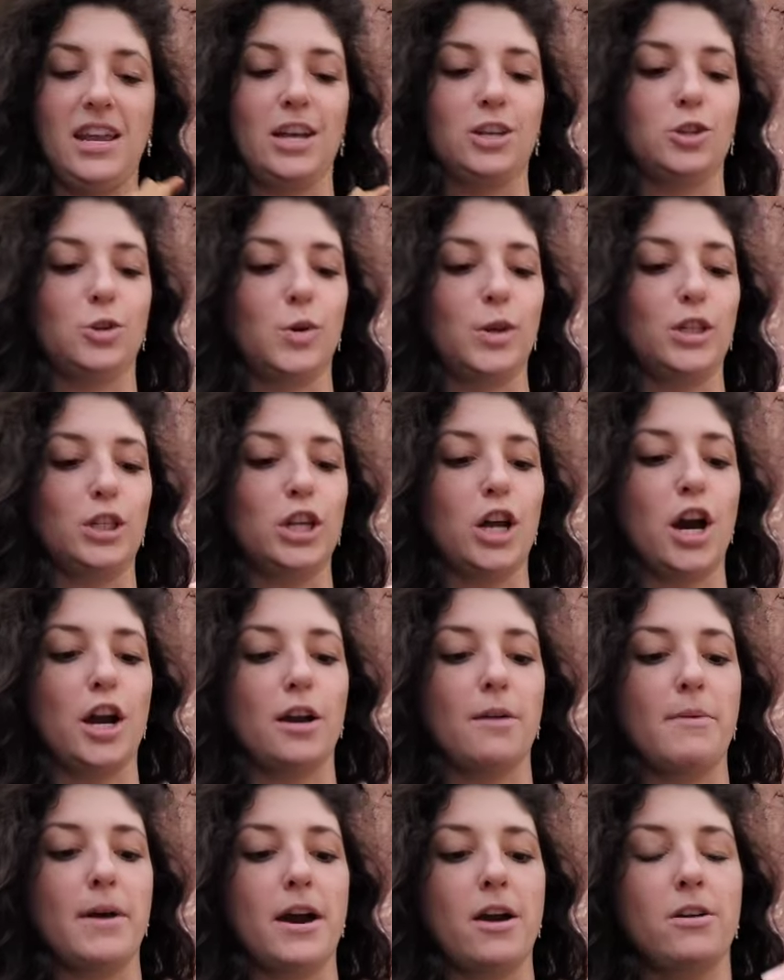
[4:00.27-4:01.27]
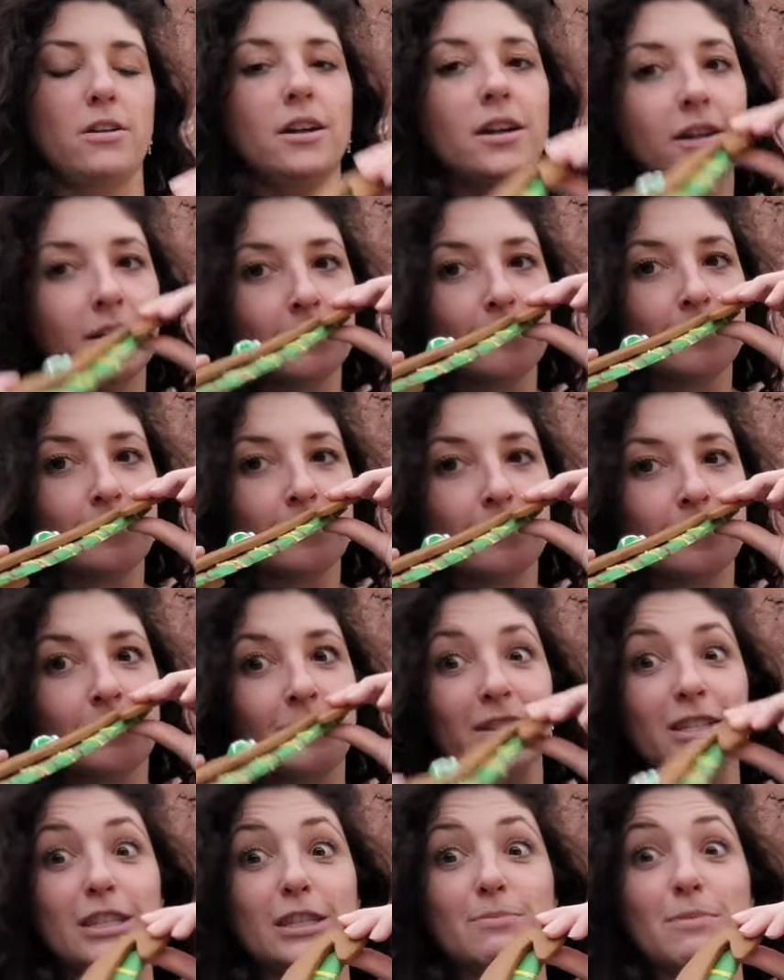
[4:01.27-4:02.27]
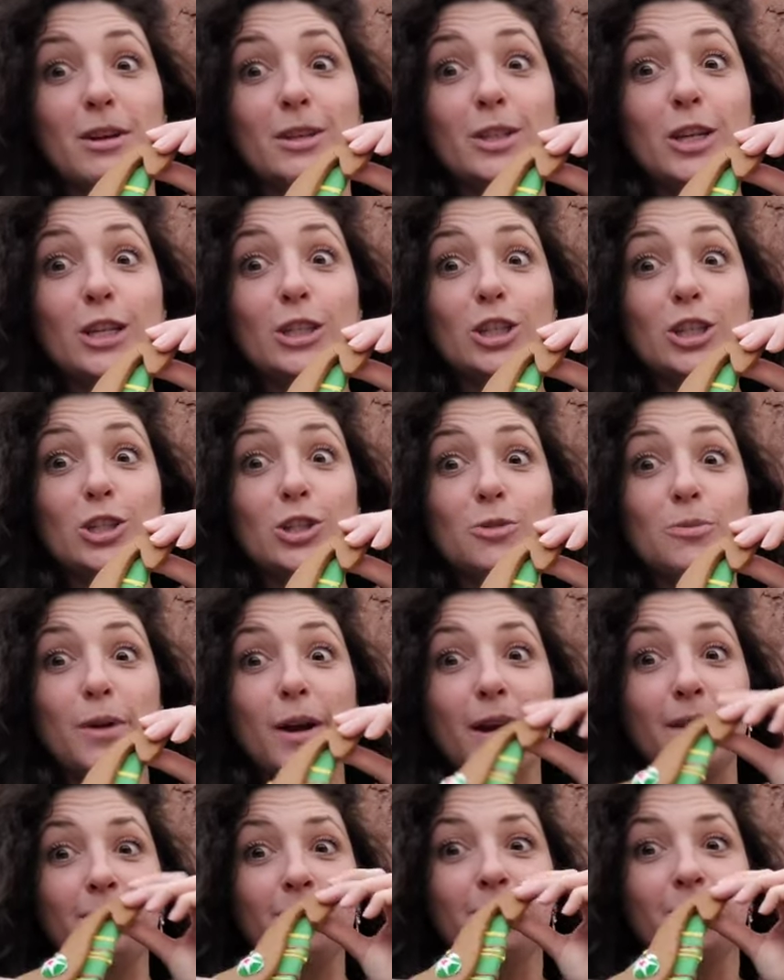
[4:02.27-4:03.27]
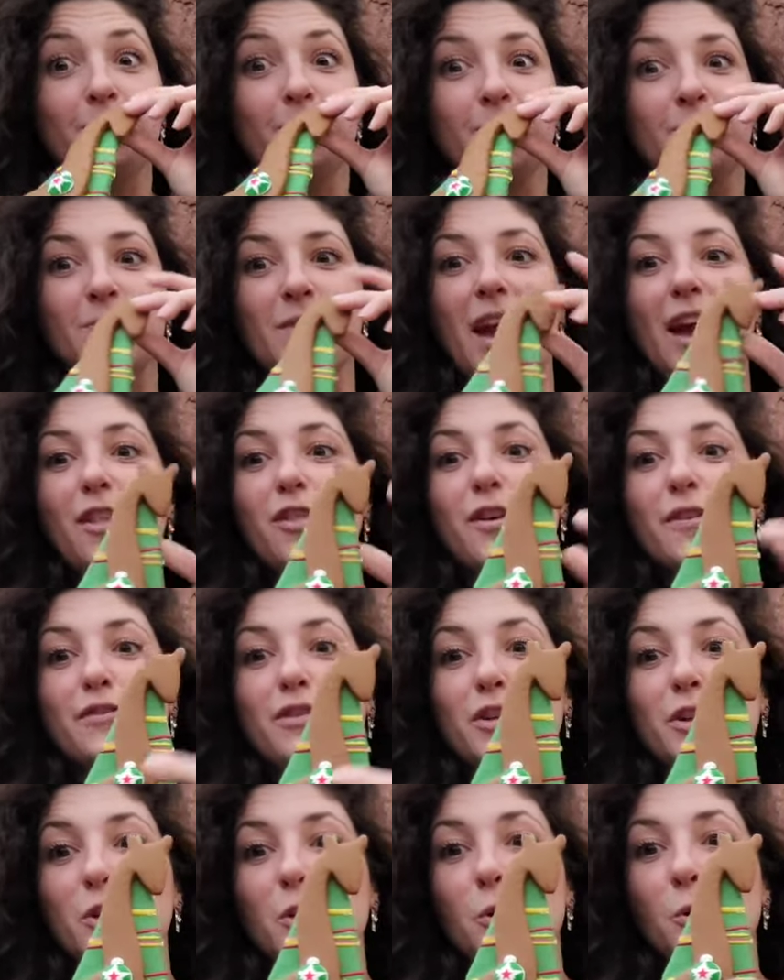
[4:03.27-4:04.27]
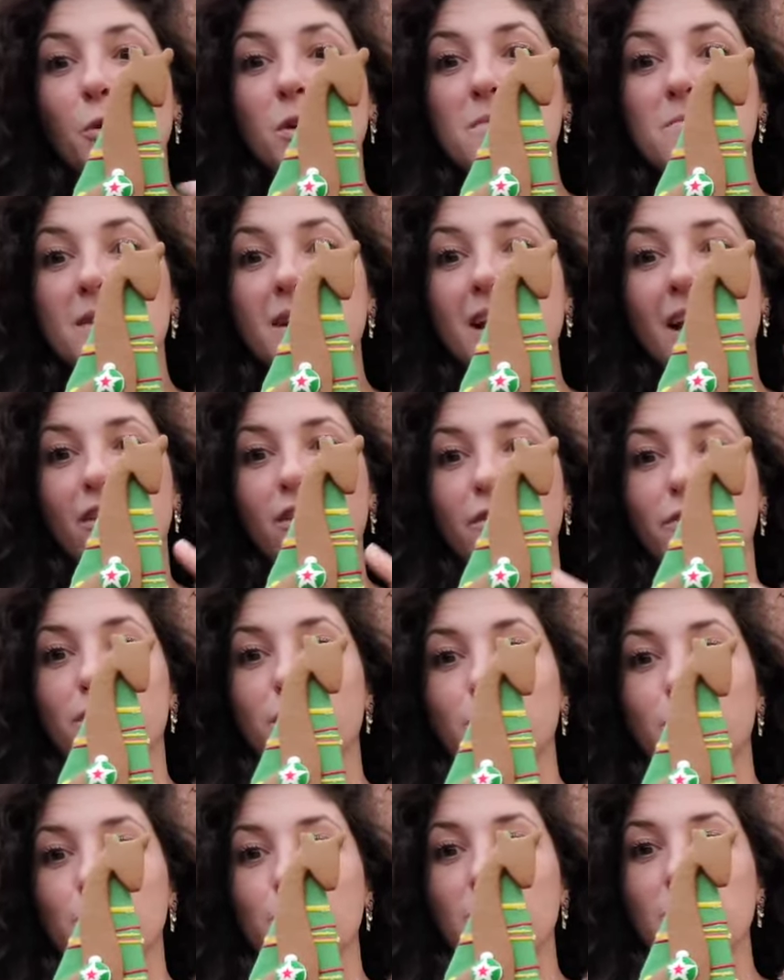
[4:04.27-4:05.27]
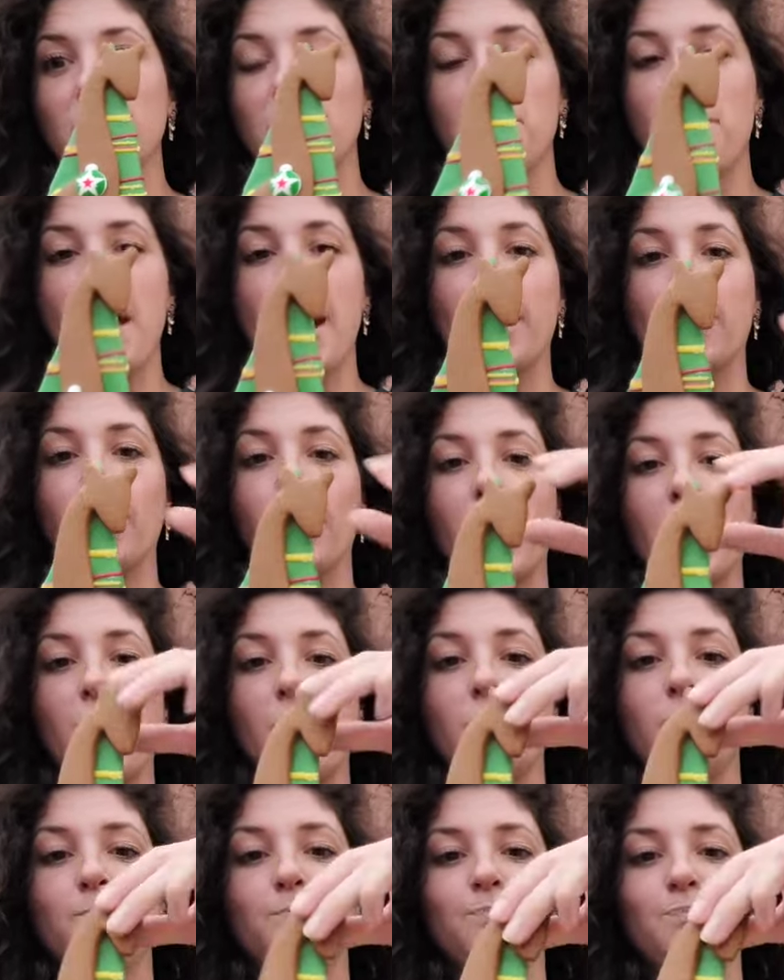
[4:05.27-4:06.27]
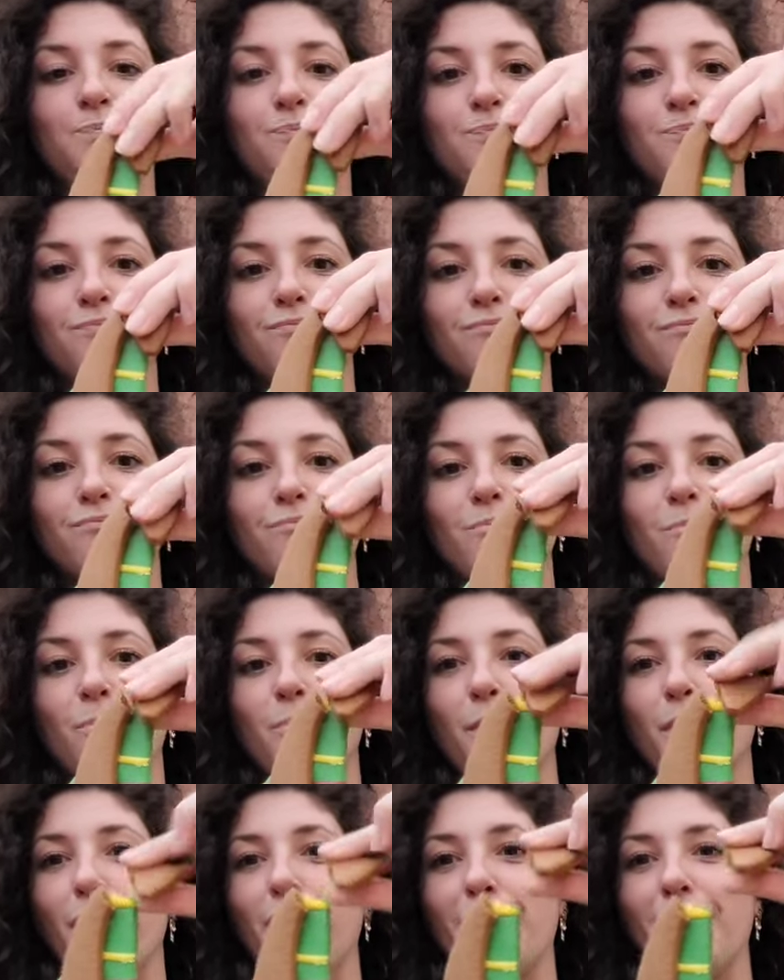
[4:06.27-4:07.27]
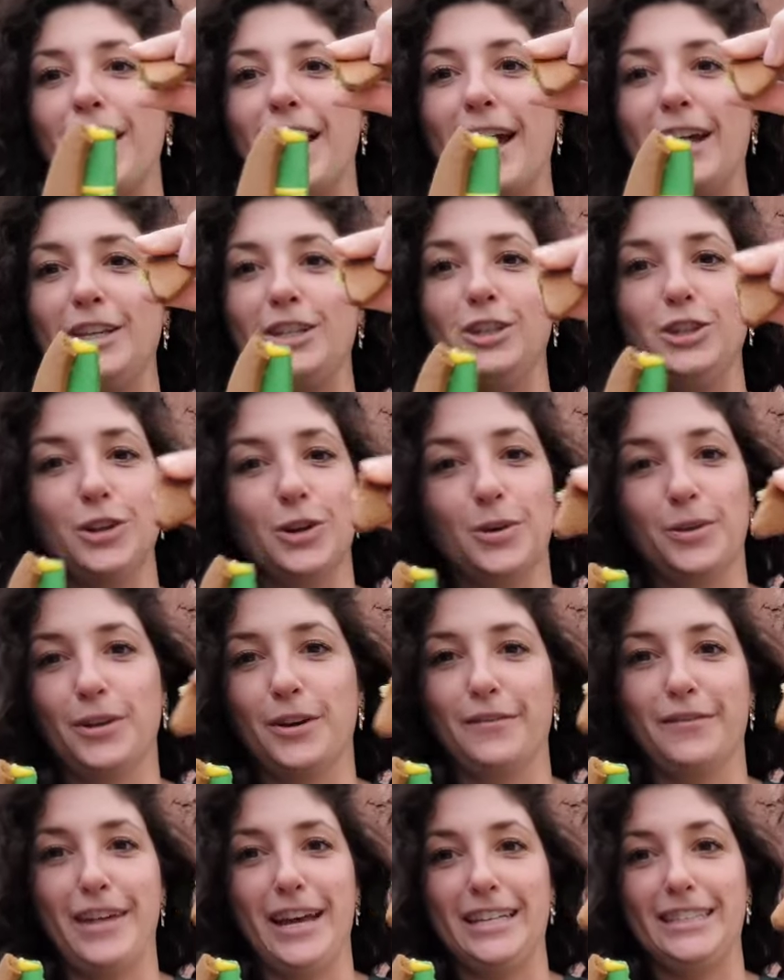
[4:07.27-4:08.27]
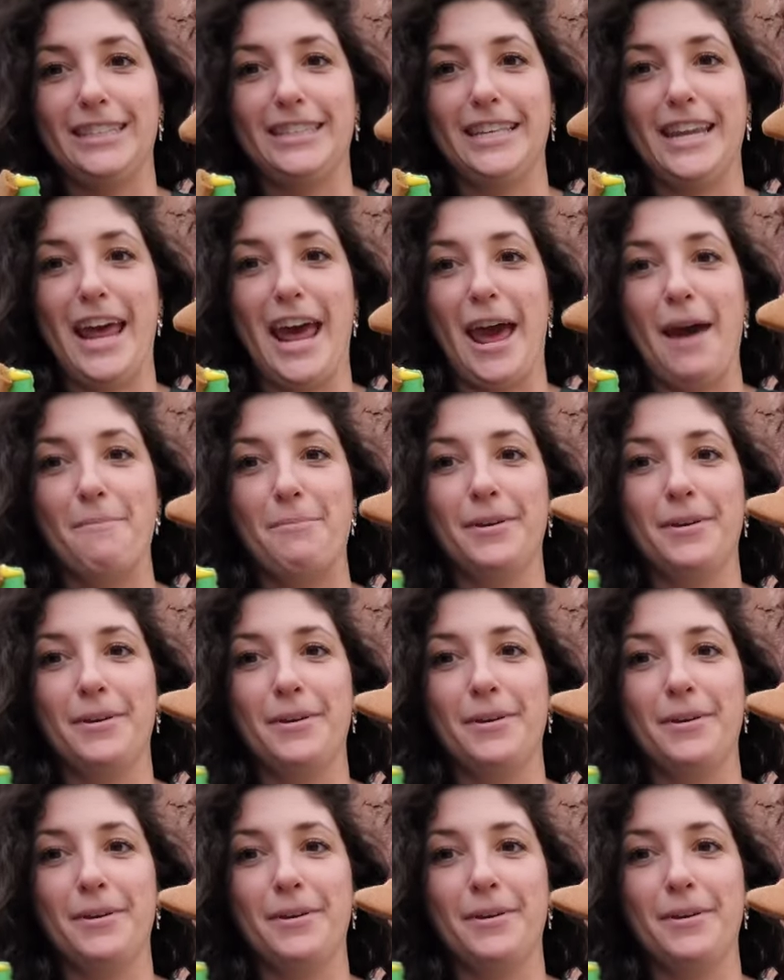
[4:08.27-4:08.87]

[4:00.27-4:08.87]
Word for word: Andrew always talk about. It smells like gingerbread. I love the little ornament. I love the tree in the background, but I don't love that snap.